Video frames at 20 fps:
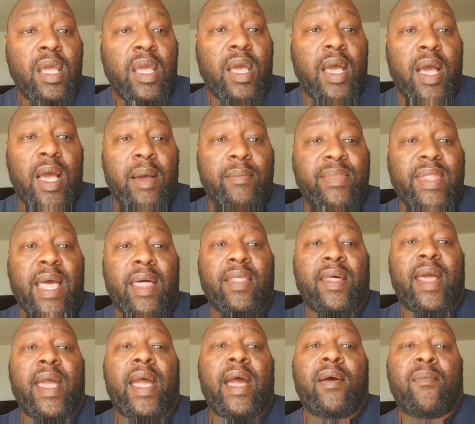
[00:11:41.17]
Now that I
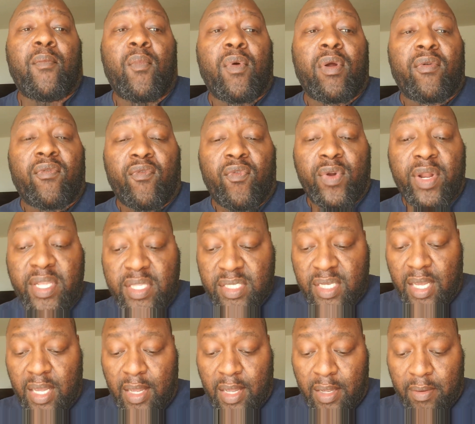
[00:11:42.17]
have more free
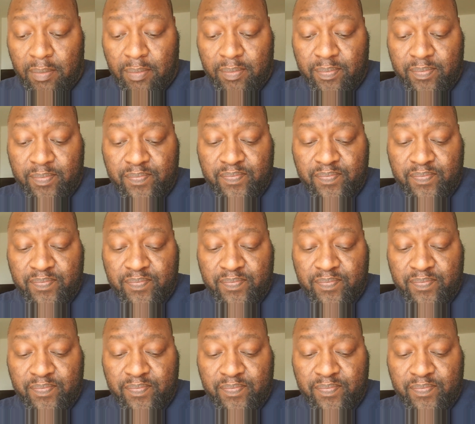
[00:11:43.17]
time,